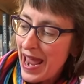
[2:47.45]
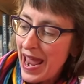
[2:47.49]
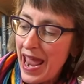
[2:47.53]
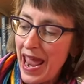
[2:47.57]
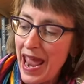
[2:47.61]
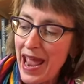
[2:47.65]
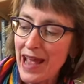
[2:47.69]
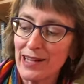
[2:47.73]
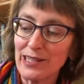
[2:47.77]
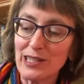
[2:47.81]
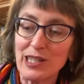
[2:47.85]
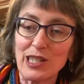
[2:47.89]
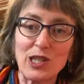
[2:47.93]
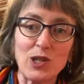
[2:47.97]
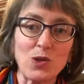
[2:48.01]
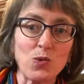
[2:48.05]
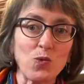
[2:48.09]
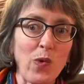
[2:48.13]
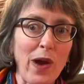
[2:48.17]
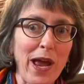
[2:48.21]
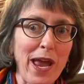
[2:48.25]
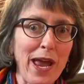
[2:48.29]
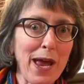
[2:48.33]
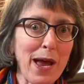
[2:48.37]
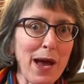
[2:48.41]
and
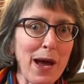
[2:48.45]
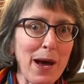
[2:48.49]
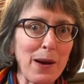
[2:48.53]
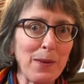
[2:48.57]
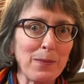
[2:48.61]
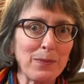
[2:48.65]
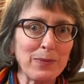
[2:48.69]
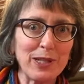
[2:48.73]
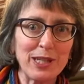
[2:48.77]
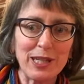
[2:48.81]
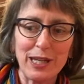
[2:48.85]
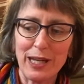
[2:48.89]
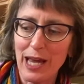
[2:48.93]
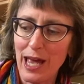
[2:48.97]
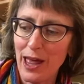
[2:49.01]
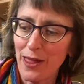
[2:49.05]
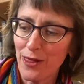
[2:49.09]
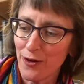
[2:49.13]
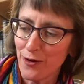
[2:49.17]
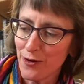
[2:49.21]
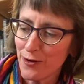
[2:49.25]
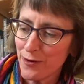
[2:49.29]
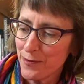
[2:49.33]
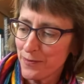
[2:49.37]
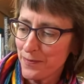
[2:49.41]
swam
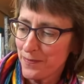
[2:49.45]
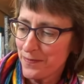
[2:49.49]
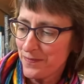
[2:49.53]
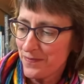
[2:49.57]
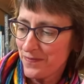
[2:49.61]
together.